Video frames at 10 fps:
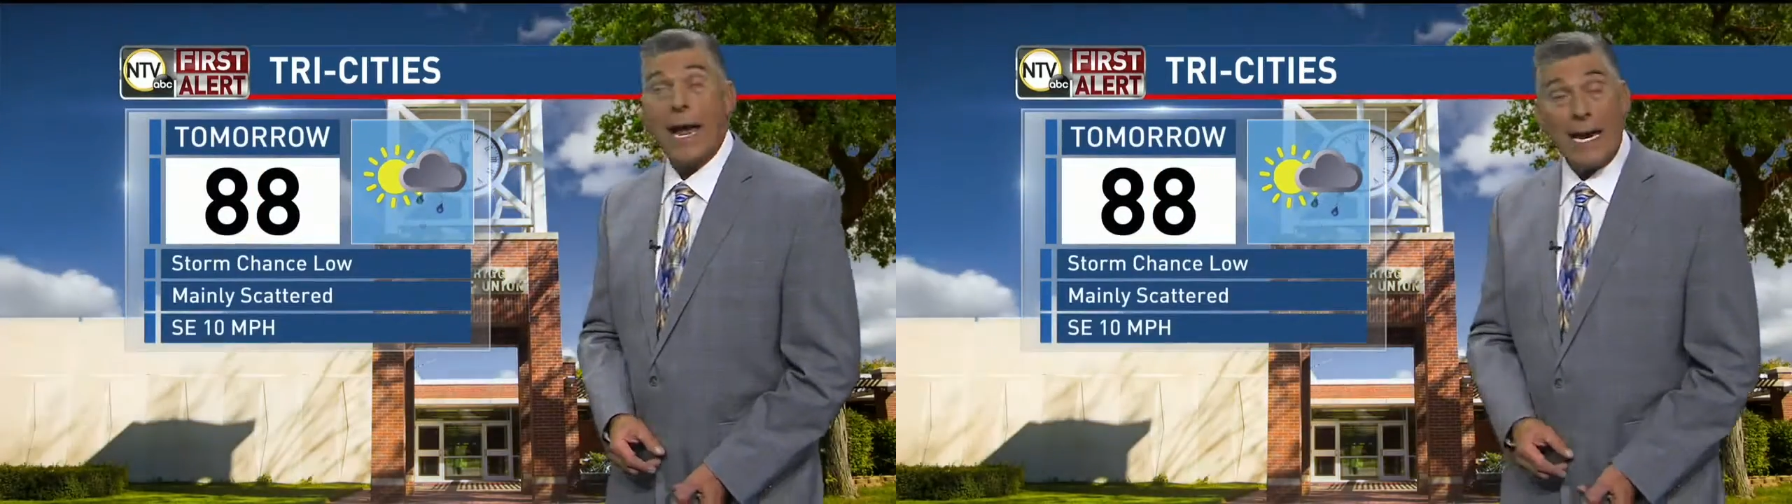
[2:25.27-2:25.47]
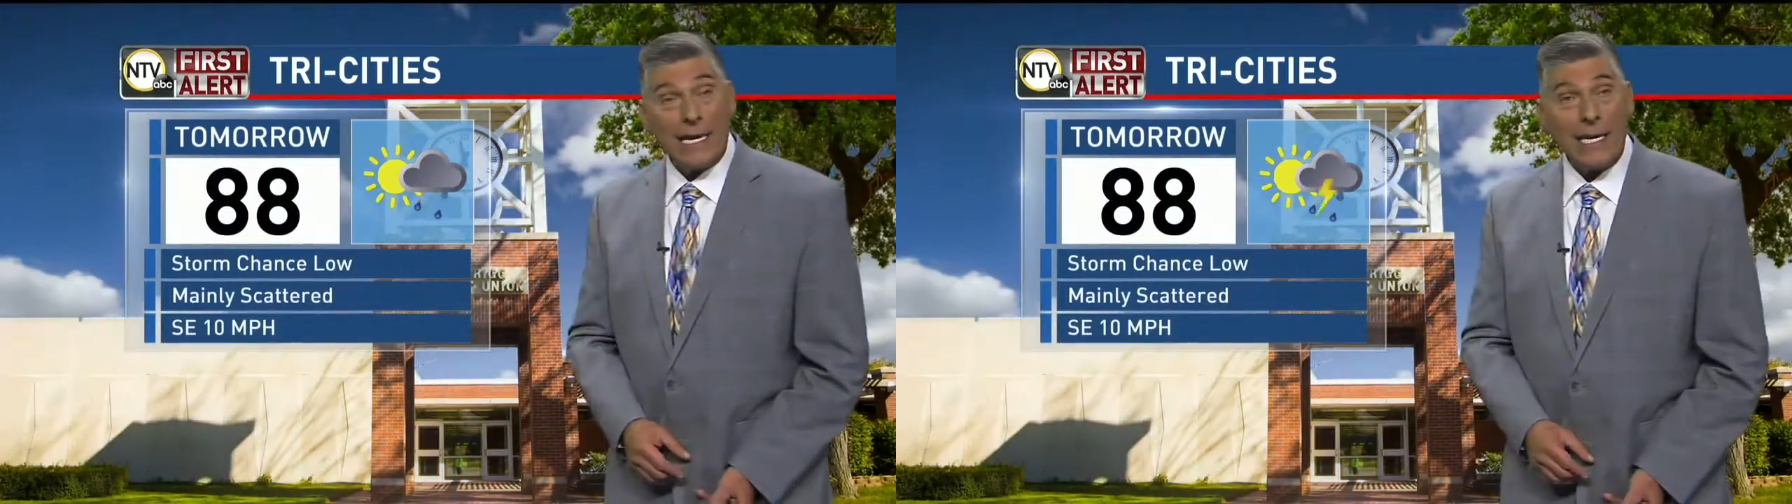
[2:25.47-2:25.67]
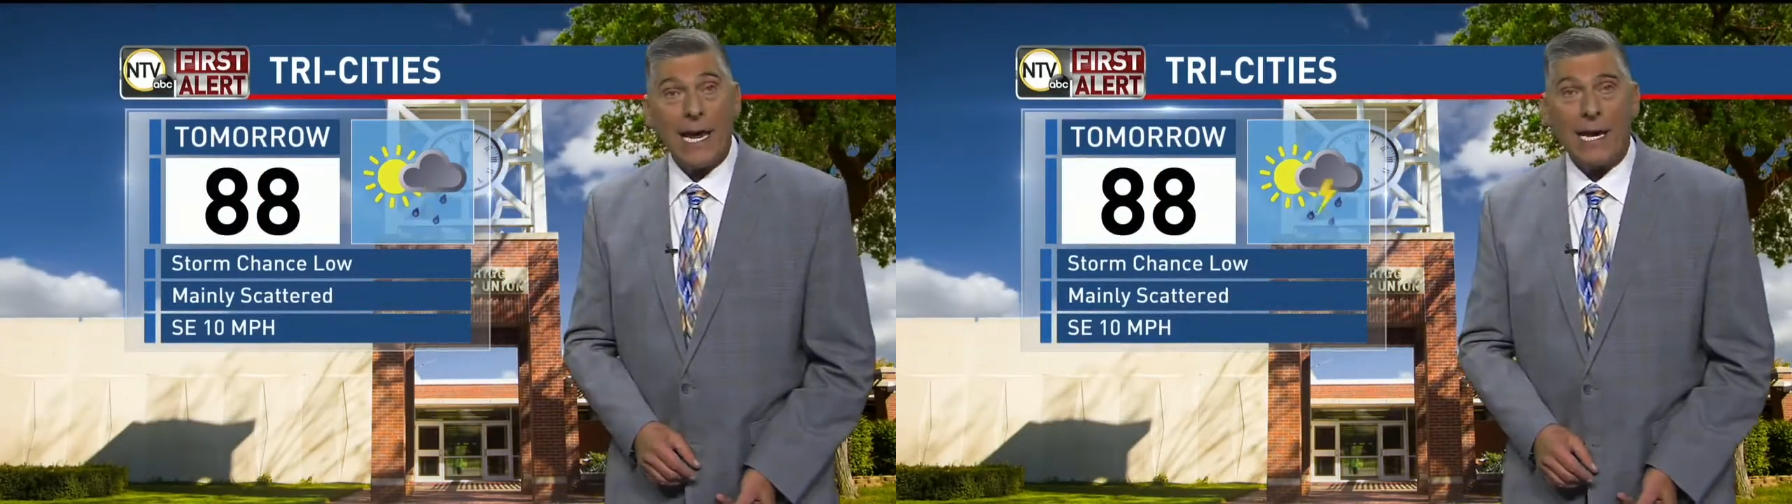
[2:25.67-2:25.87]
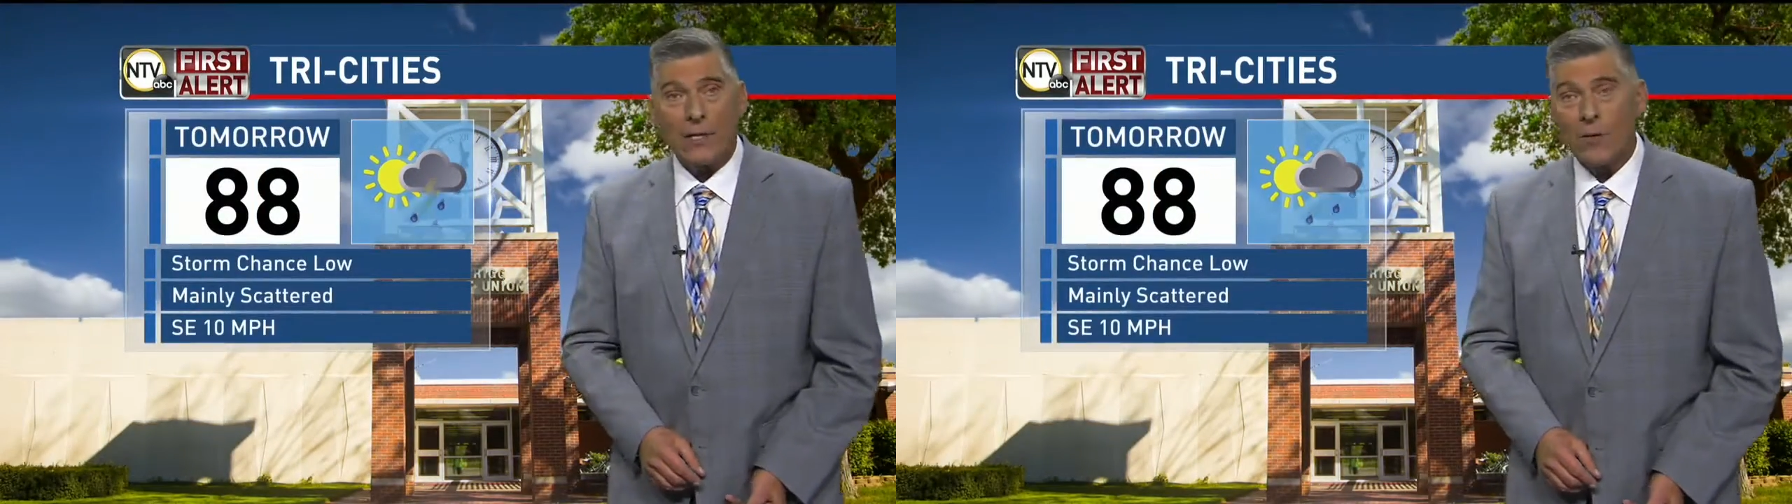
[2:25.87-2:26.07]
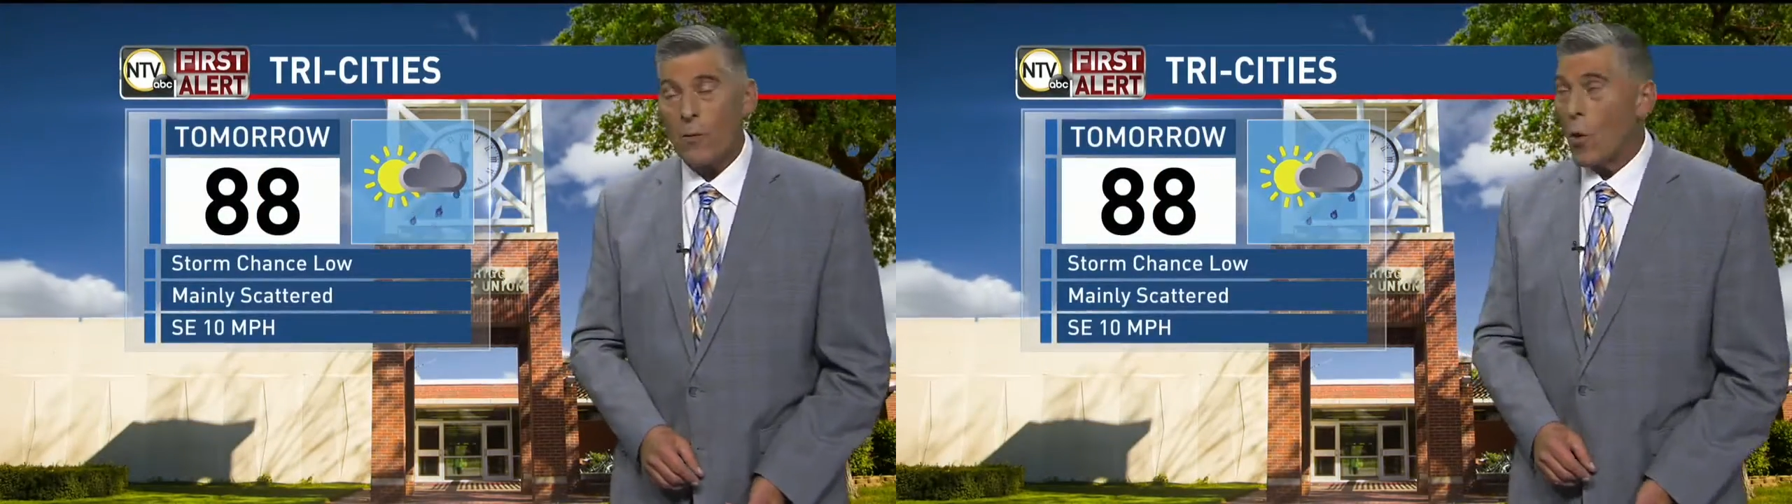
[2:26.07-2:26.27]

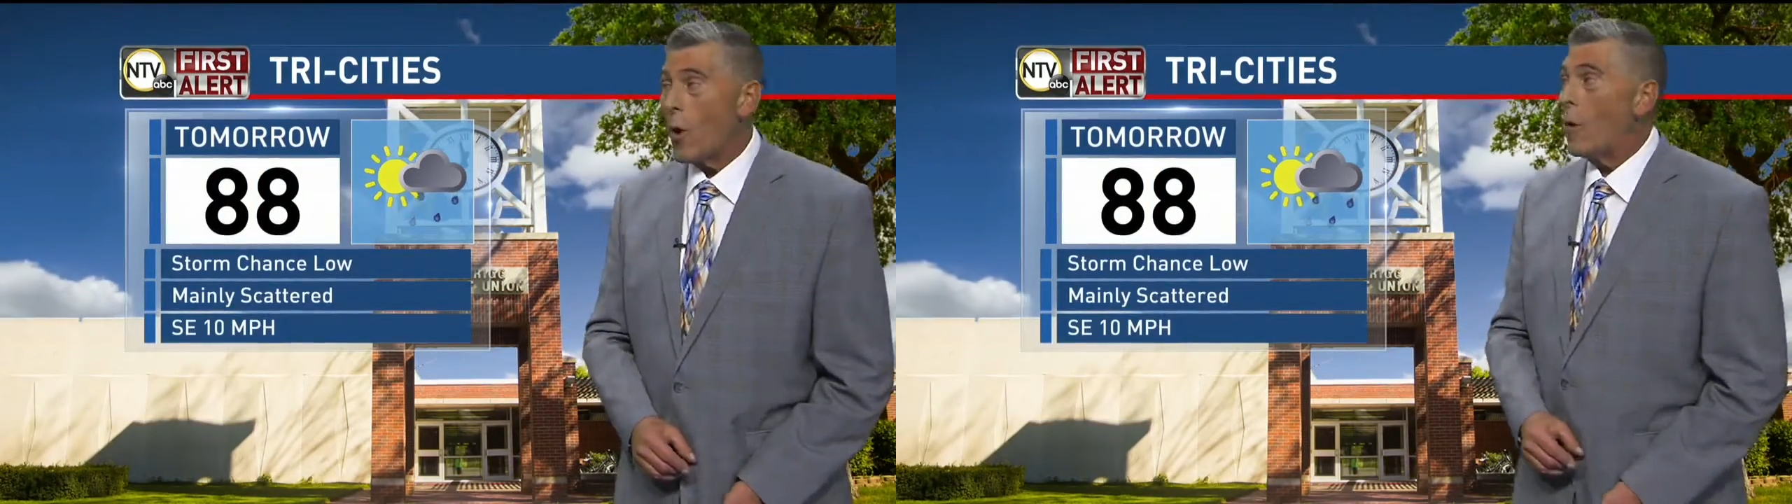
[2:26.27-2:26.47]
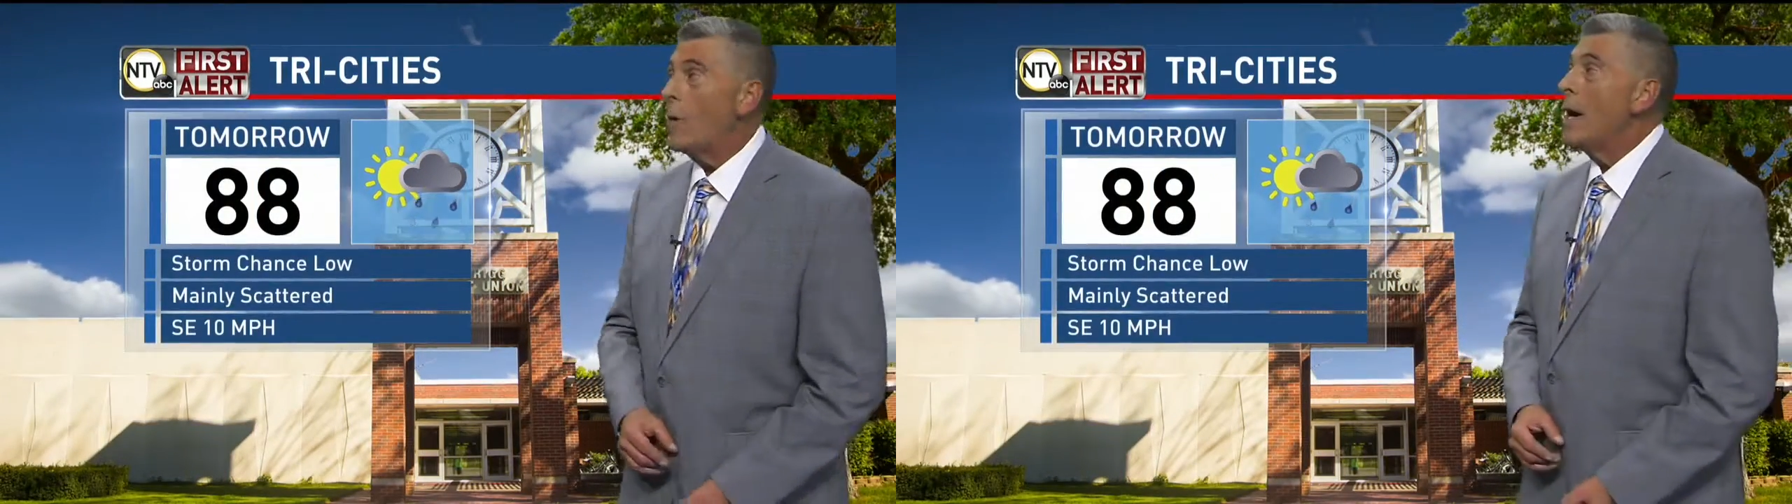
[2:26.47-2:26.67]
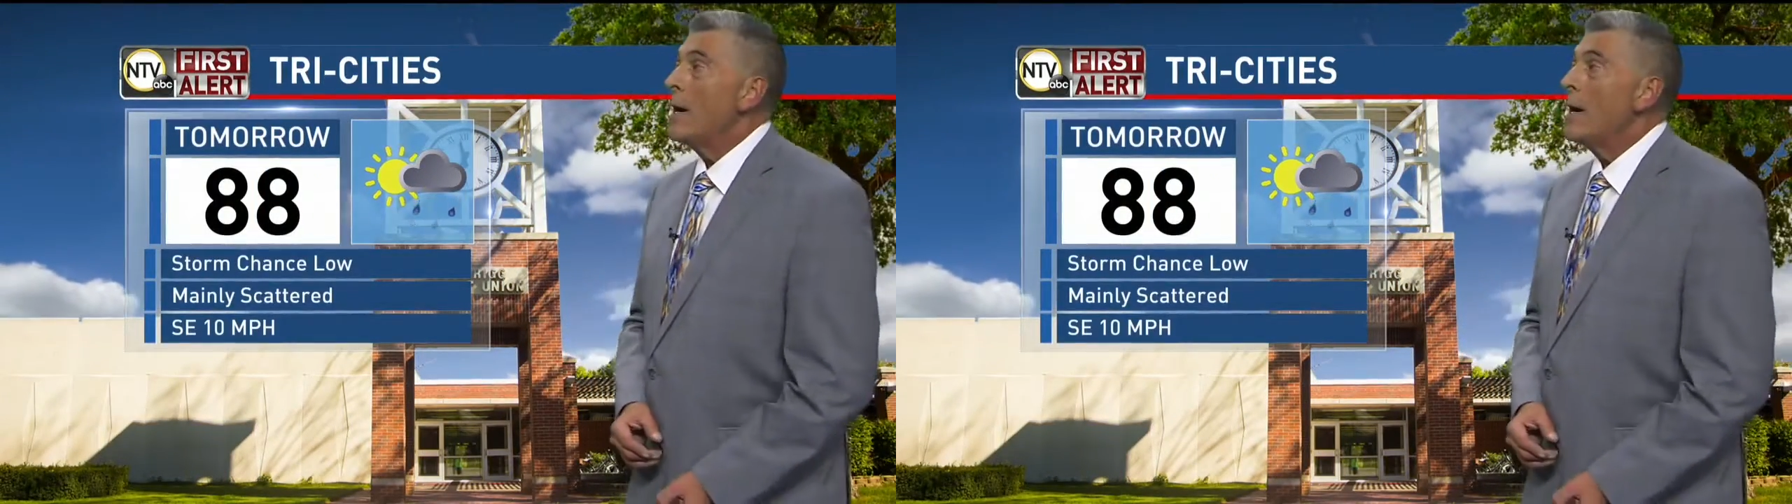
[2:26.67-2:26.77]
88 tomorrow,